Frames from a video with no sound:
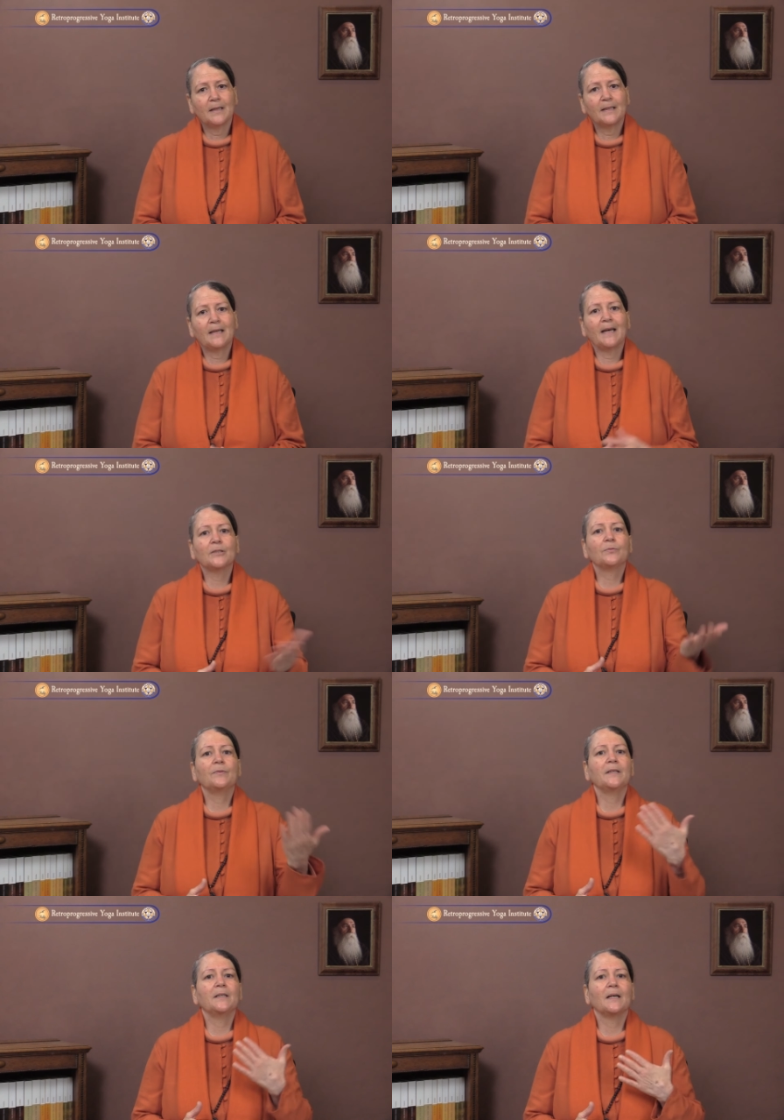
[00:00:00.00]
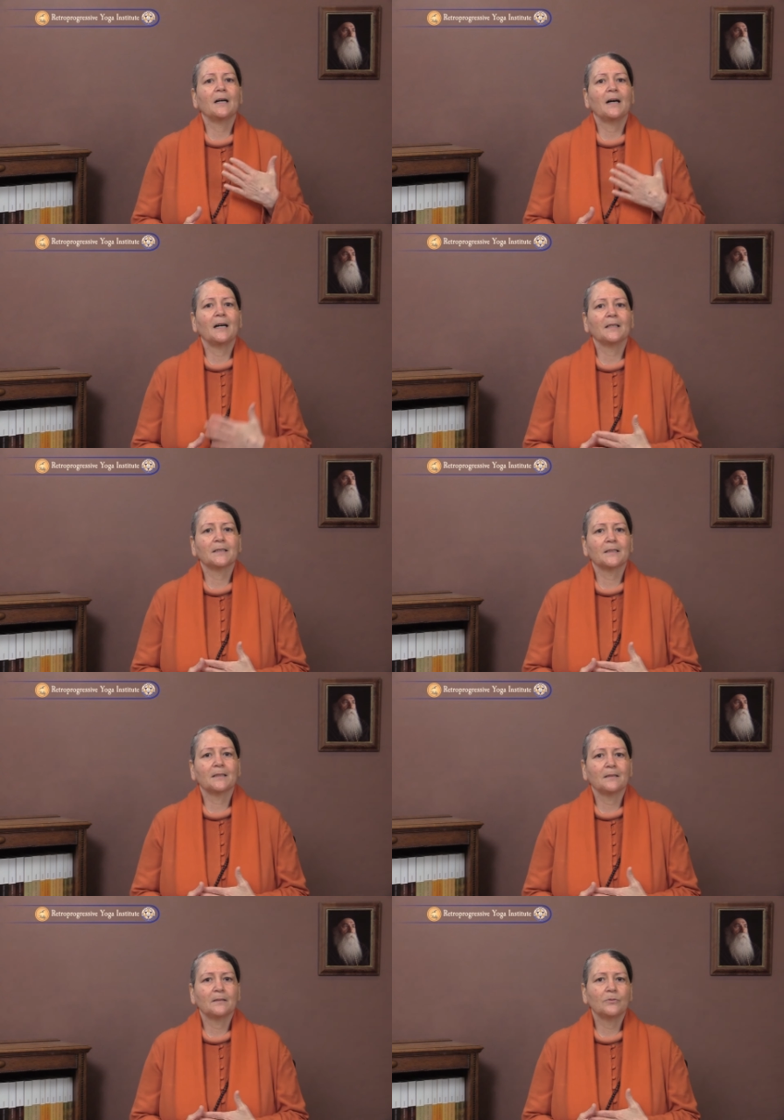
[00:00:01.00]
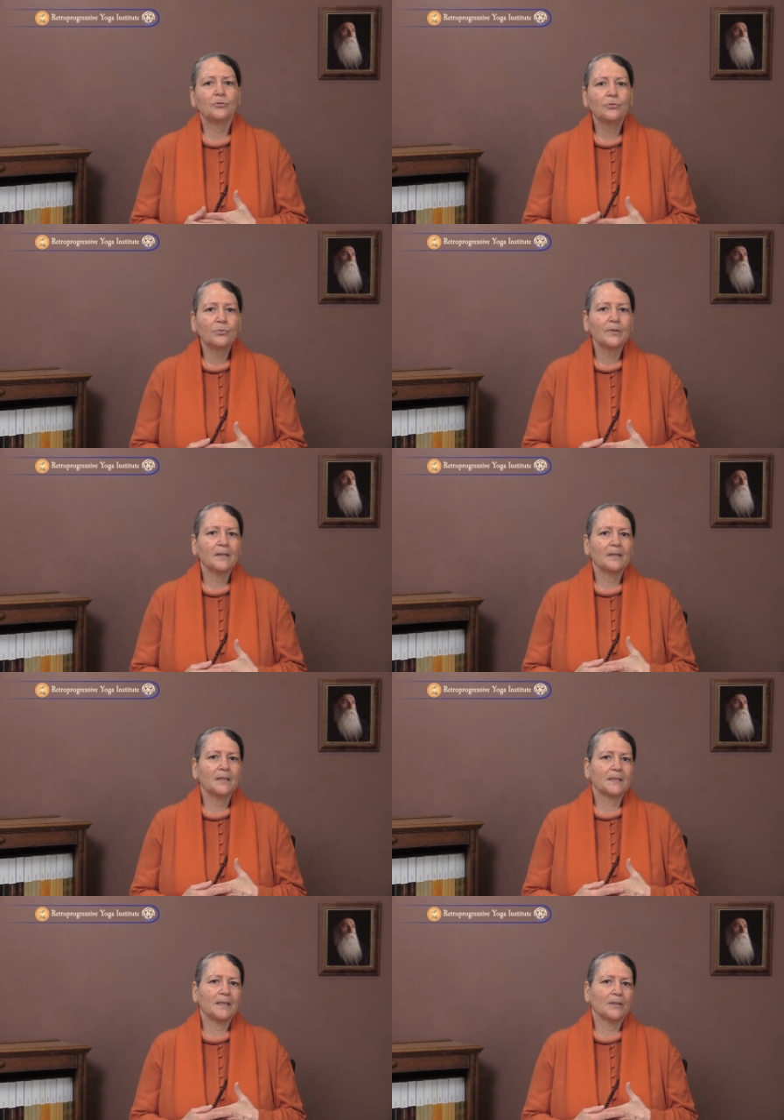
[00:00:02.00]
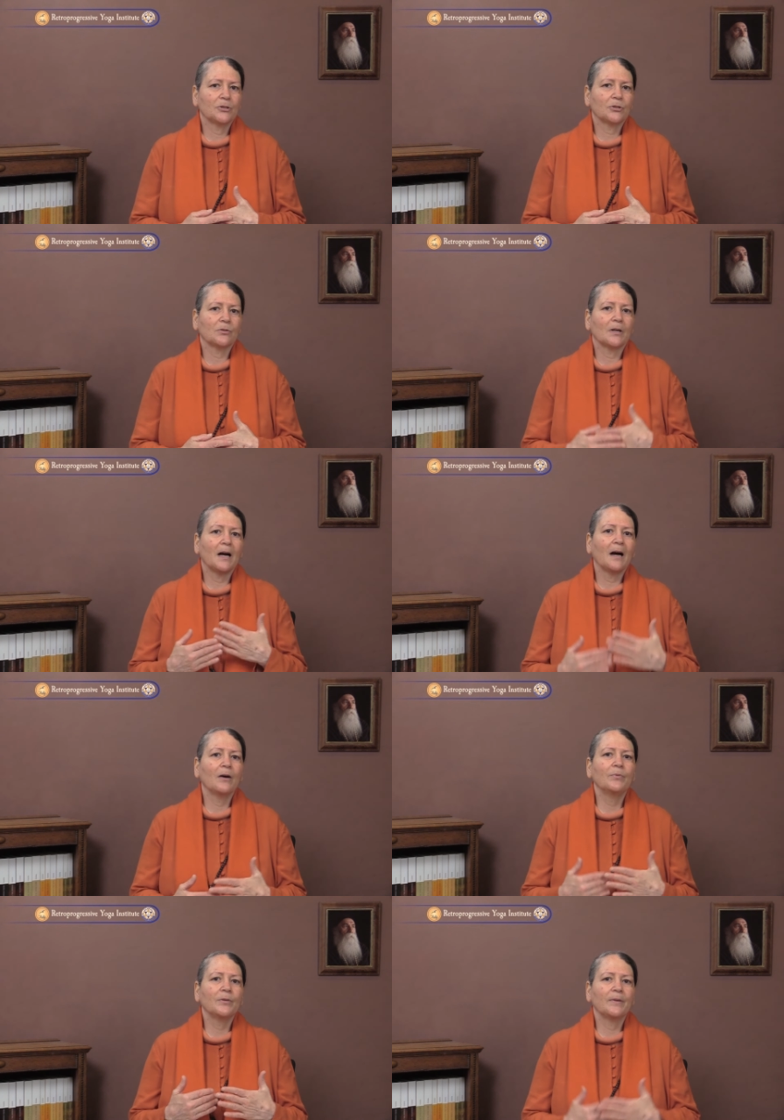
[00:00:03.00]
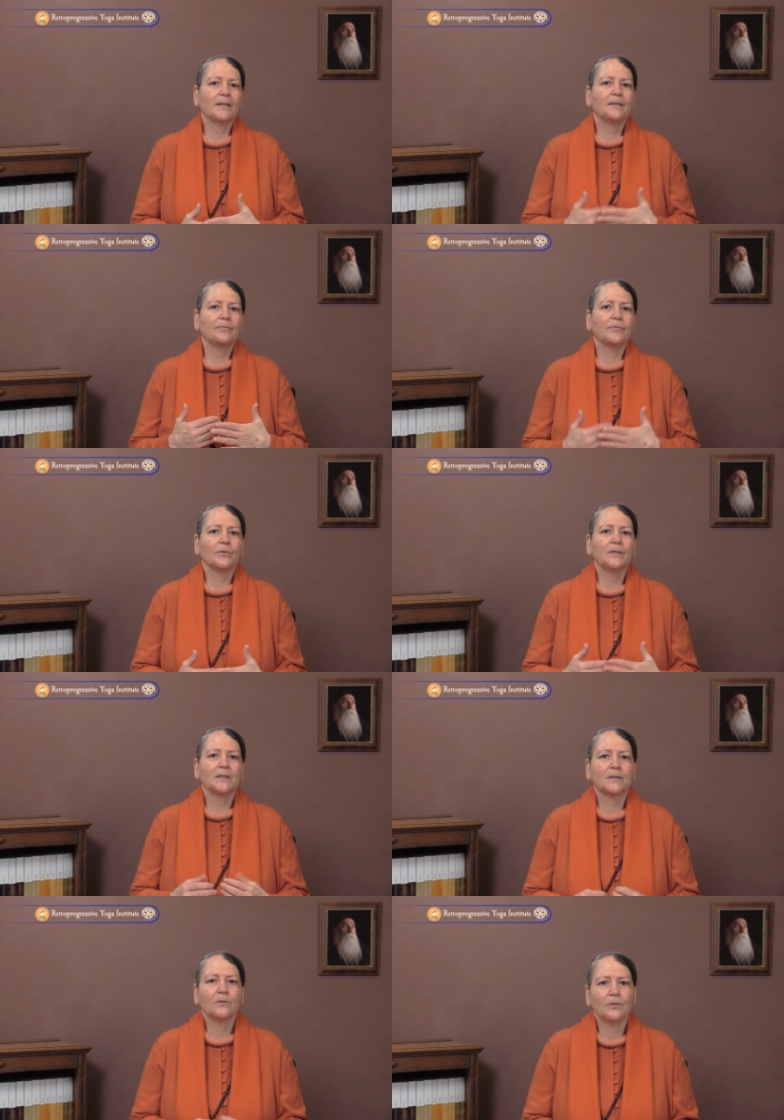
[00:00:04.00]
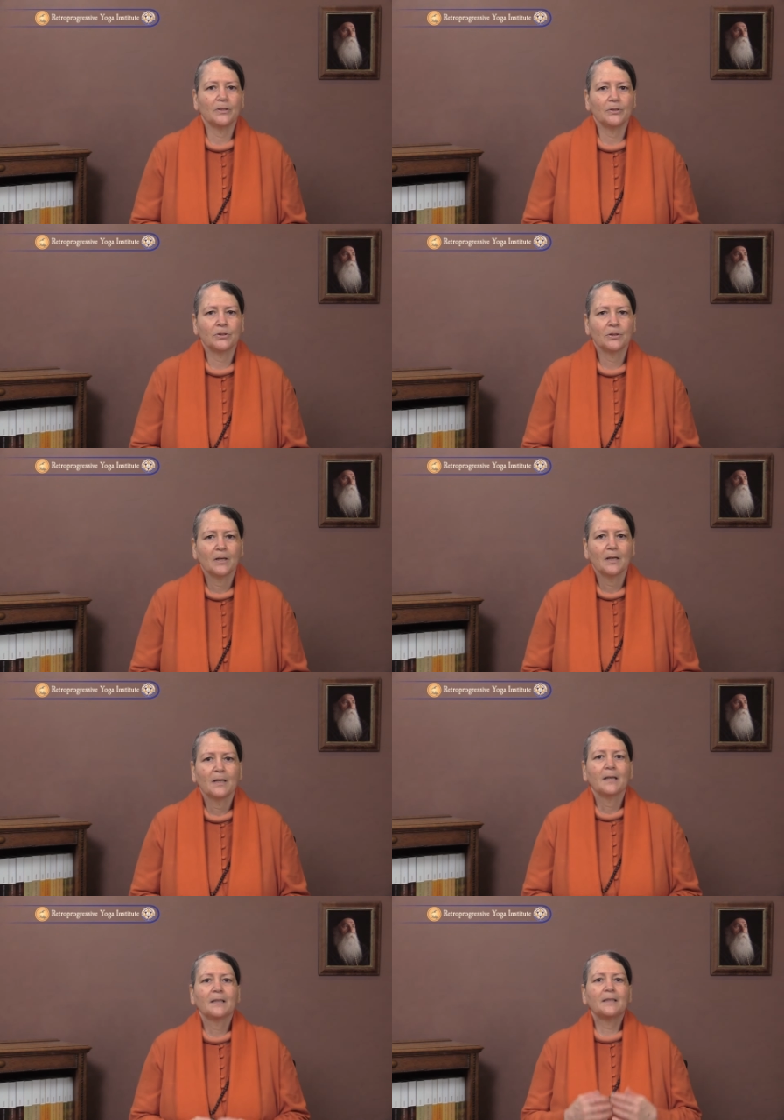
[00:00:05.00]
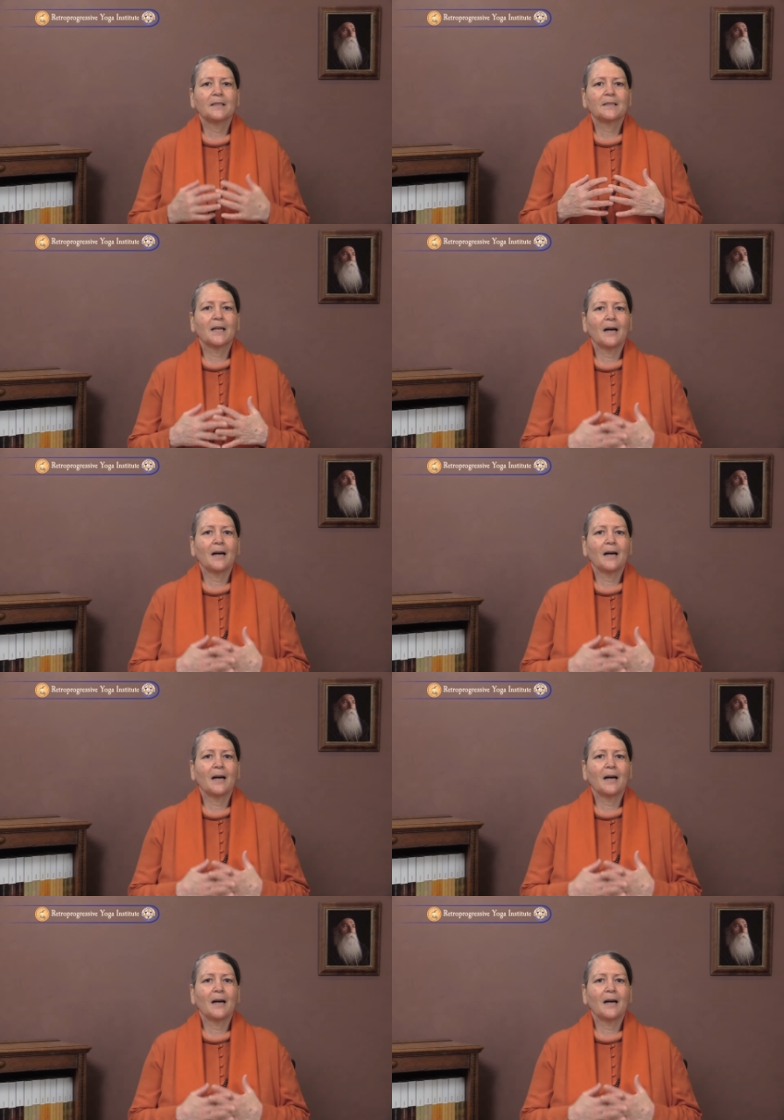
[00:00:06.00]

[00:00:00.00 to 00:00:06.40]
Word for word: and as we asked during this lecture, are we ready for this knowledge that